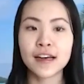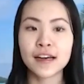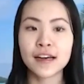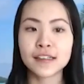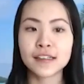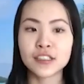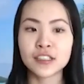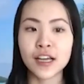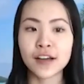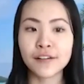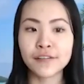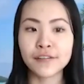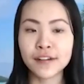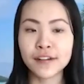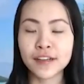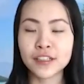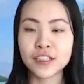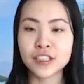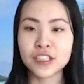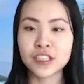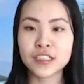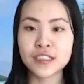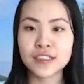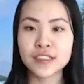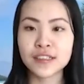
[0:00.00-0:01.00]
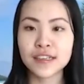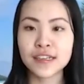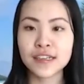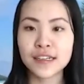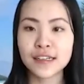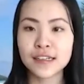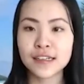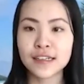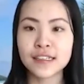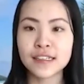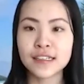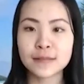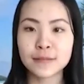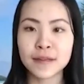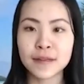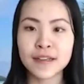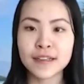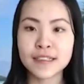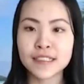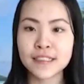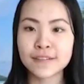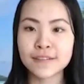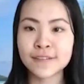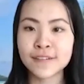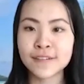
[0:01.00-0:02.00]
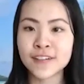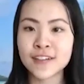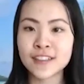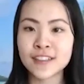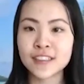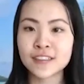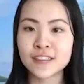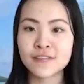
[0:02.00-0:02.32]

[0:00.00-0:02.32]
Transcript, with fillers: software engineering experience first,